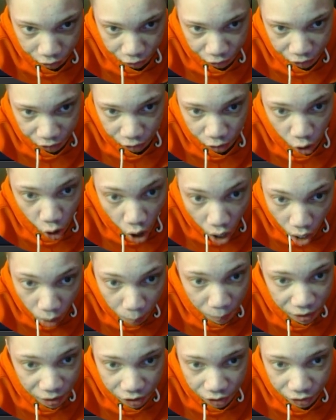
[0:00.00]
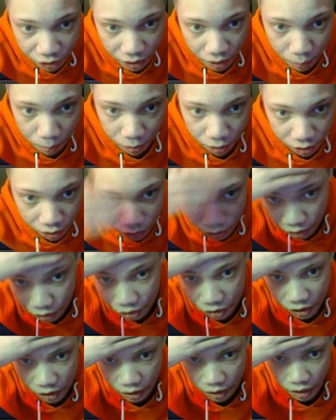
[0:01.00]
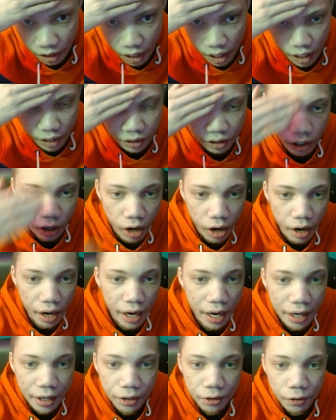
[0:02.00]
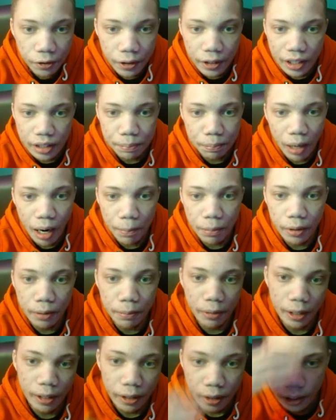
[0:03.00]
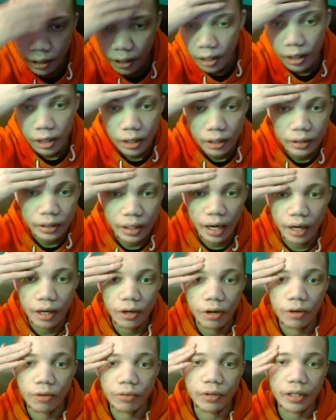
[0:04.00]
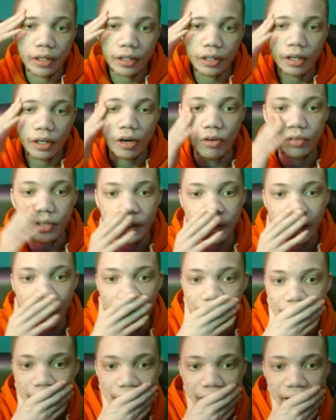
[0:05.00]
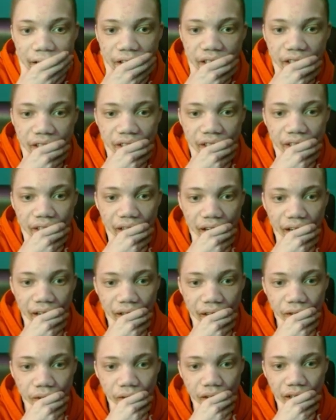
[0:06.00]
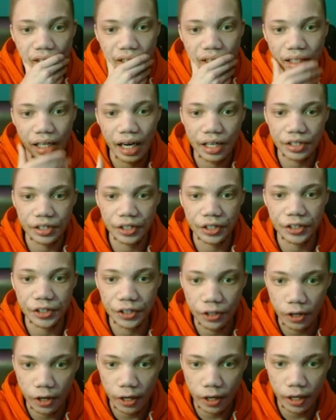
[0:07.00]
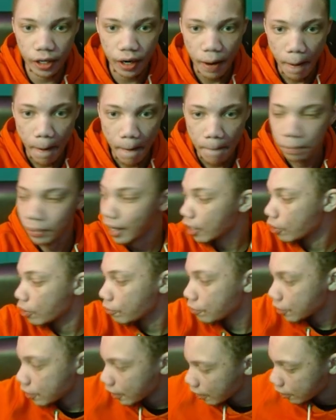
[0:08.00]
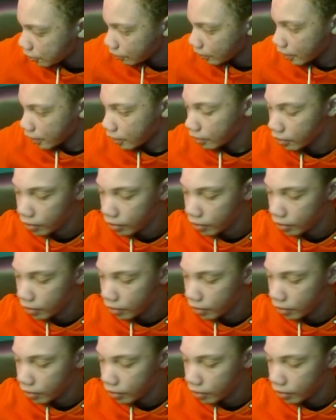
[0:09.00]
see so algorithms tend to push this, and you see the angle is popular but not overcrowded. And you can see the angle is high CTR, not oversaturated.